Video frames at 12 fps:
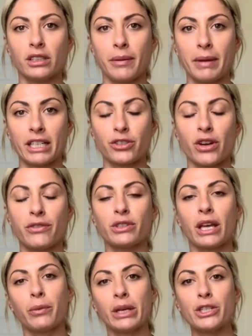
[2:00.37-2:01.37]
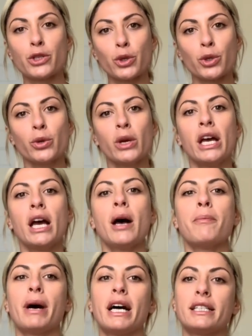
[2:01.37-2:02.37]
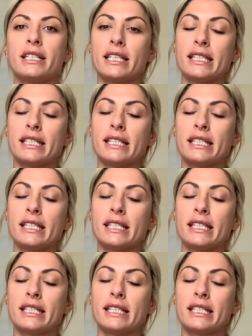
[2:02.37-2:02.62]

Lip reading: amount of travel that we do. But